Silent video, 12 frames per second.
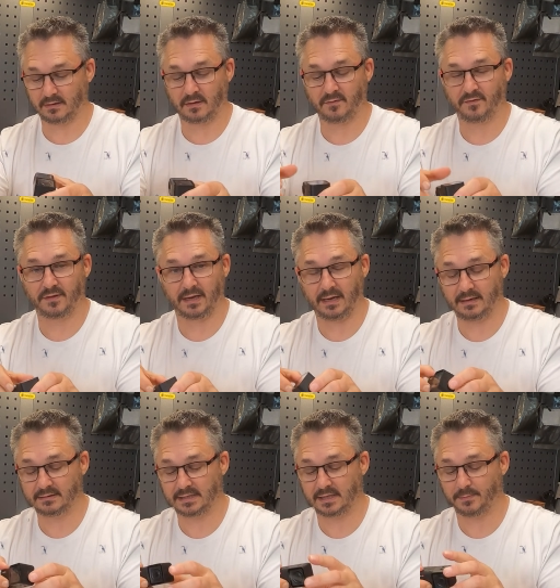off
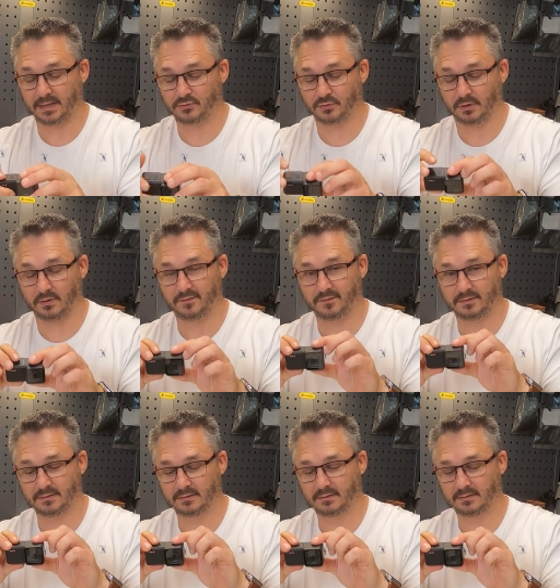there, take the battery off,